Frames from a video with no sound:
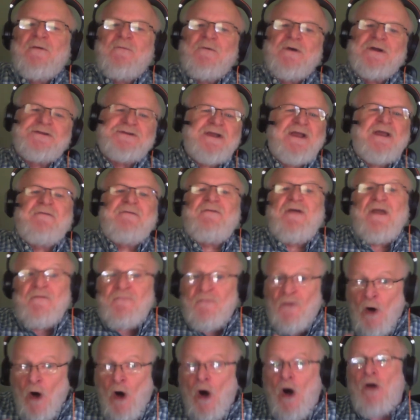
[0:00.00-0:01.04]
which
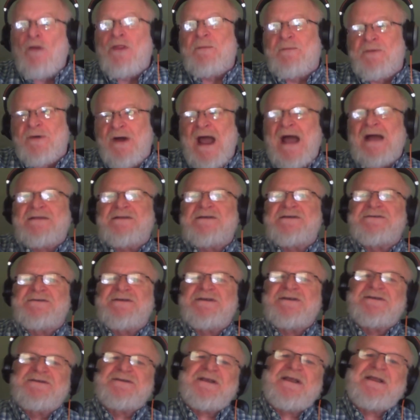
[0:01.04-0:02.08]
if all the
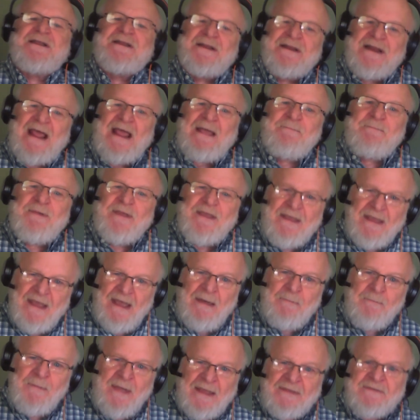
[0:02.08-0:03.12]
practices in an
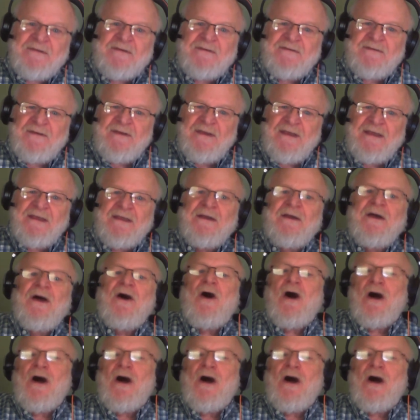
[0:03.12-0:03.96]
APM entity